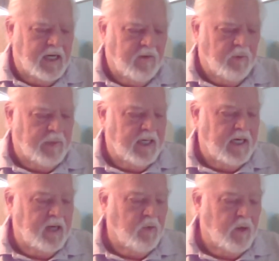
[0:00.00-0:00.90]
never been
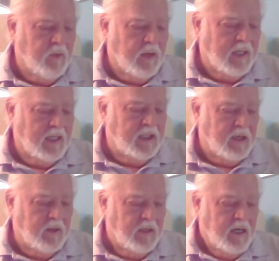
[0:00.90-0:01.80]
anywhere really,
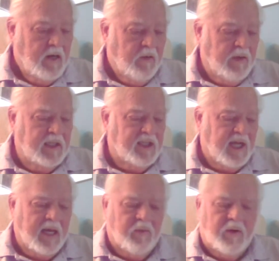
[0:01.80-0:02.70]
so we
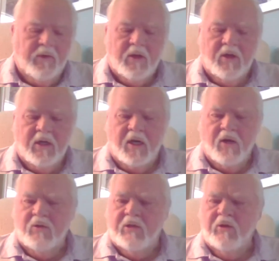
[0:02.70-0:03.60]
decided we were going to
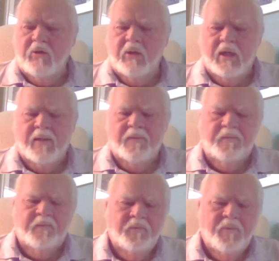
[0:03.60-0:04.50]
go to
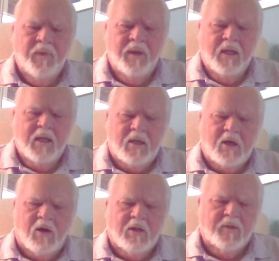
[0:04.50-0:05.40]

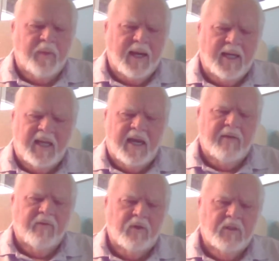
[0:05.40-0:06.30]
Carlsbad
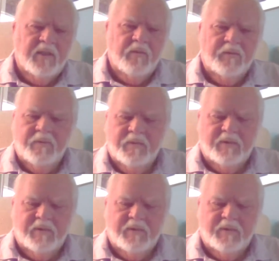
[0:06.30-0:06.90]
Caverns in